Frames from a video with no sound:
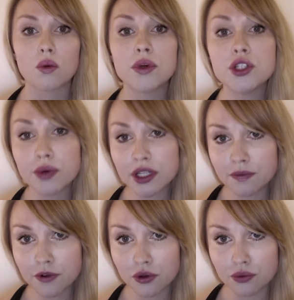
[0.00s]
When doing
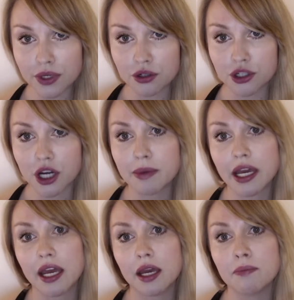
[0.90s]
some further research, I
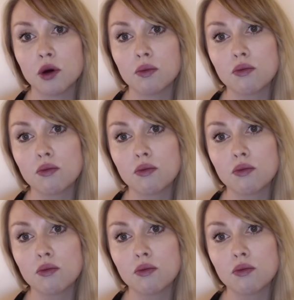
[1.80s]
became